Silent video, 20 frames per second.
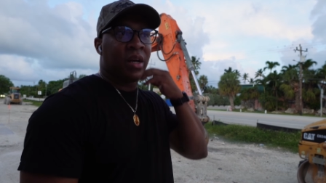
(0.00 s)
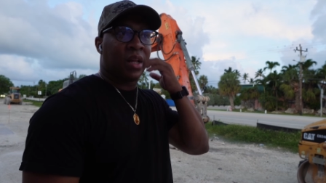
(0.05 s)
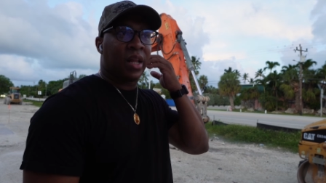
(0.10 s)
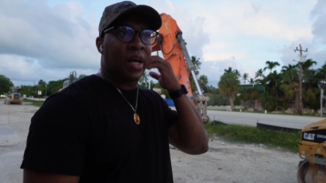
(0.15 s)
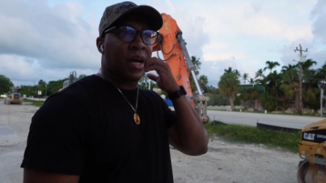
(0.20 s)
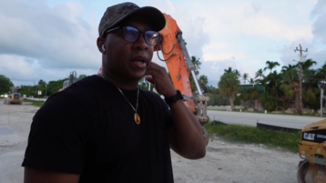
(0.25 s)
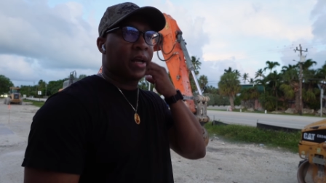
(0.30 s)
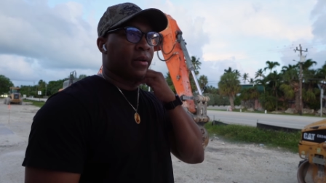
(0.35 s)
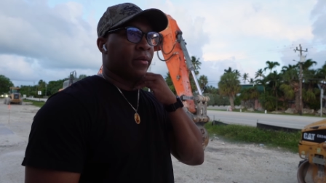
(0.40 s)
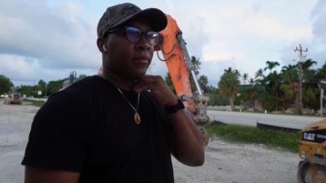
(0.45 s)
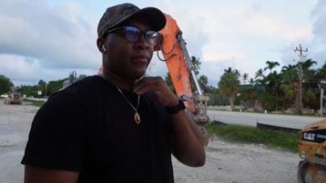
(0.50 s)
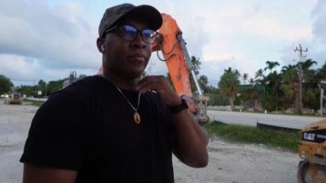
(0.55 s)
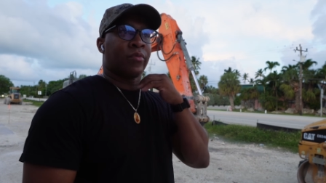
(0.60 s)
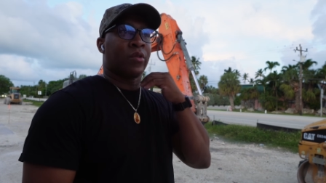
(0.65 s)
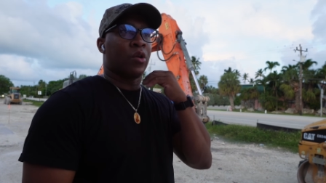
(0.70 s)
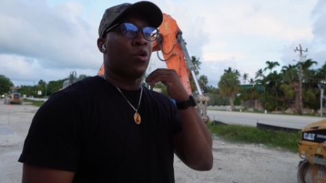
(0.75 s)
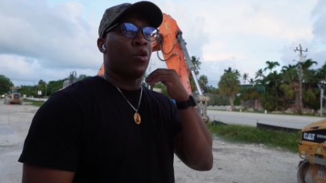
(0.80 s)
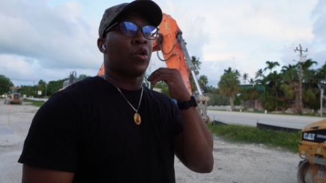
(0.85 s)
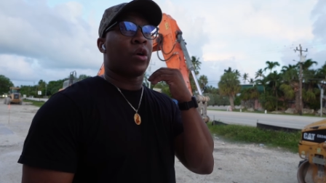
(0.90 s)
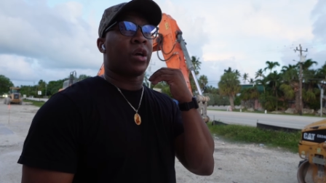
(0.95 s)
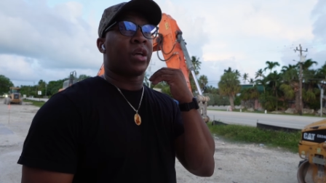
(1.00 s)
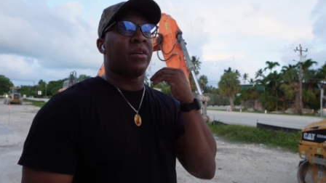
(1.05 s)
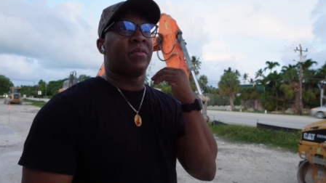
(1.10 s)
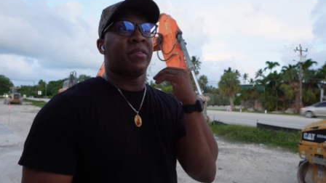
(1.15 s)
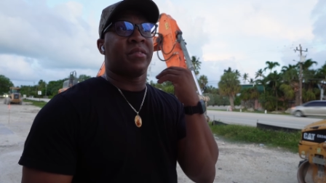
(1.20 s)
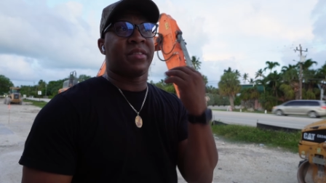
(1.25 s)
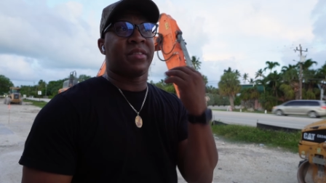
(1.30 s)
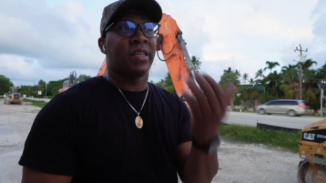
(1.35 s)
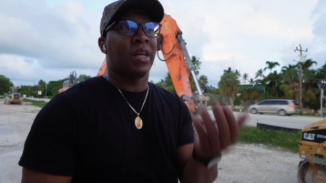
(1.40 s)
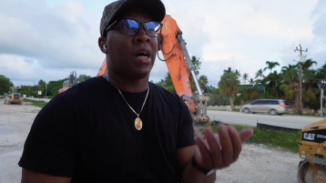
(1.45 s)
Like, or give
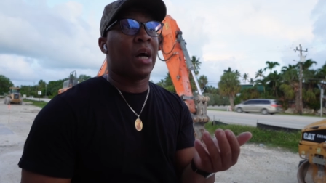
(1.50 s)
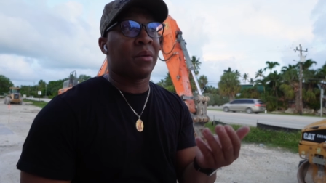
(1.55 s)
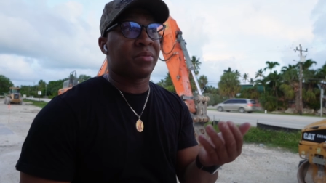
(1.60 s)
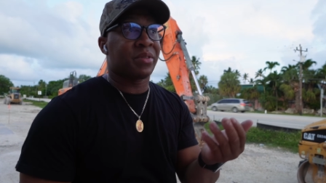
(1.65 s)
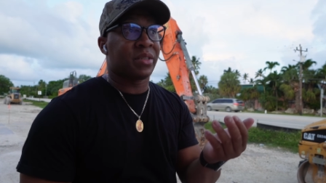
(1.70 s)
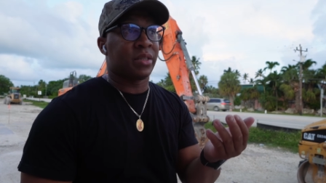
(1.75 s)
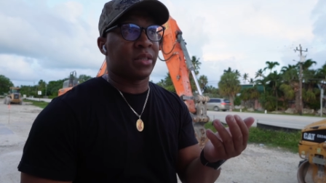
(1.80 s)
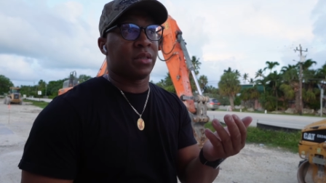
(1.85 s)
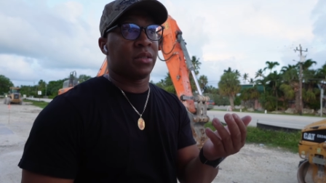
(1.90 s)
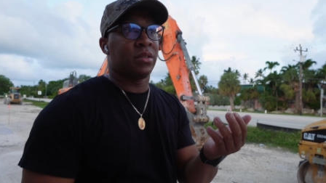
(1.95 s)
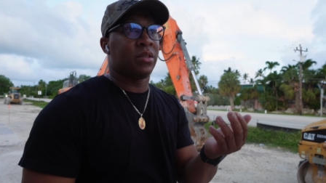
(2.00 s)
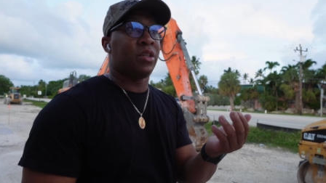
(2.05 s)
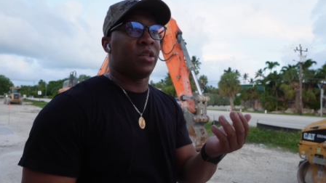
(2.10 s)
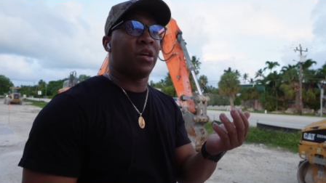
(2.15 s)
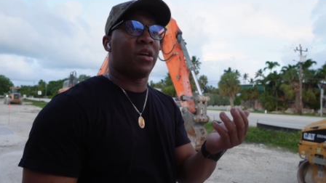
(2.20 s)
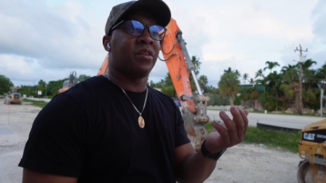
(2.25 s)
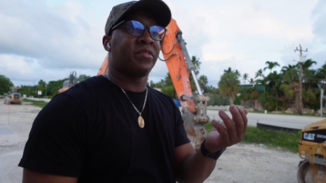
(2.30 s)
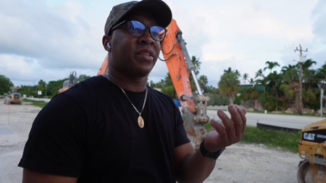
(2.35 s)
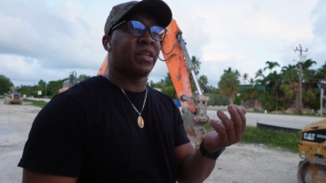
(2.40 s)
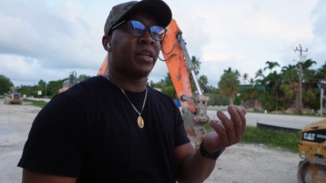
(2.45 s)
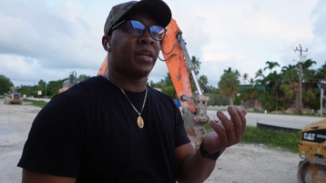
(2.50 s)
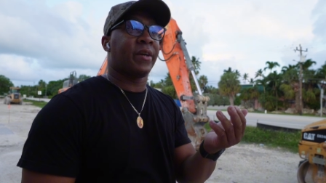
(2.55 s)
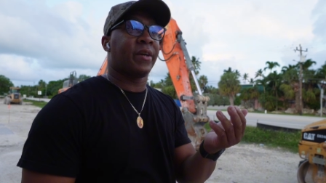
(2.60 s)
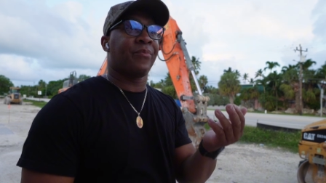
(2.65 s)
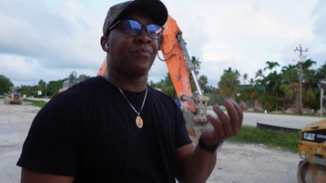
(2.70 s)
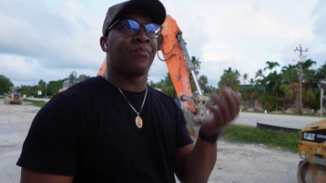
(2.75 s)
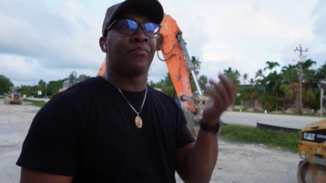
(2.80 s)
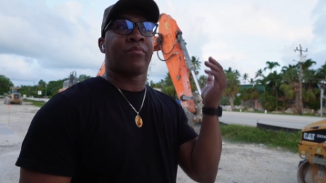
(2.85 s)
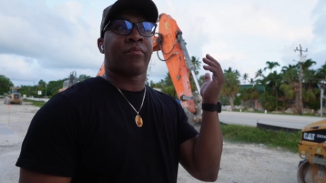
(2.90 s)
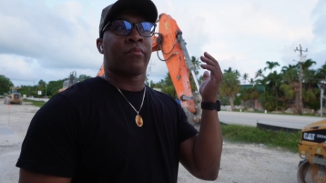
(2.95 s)
us the option. You know what I'm
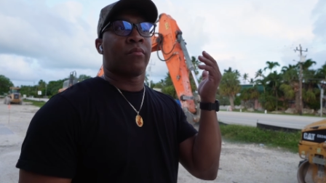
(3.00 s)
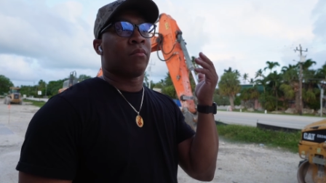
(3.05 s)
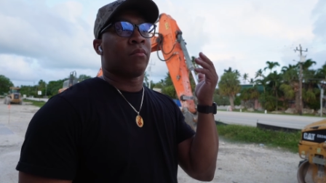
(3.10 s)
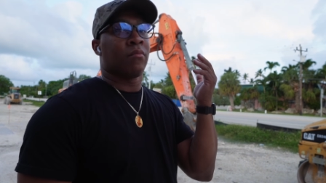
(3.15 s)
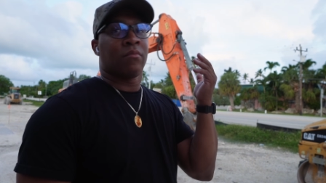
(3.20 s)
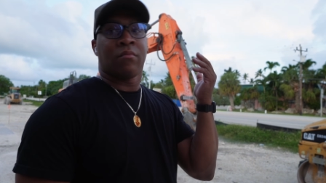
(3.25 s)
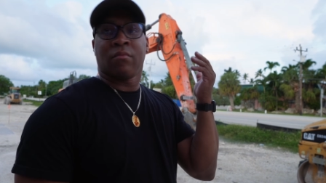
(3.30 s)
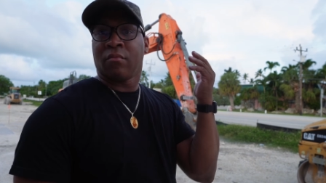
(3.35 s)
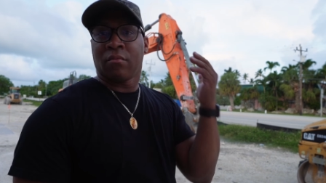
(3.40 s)
saying?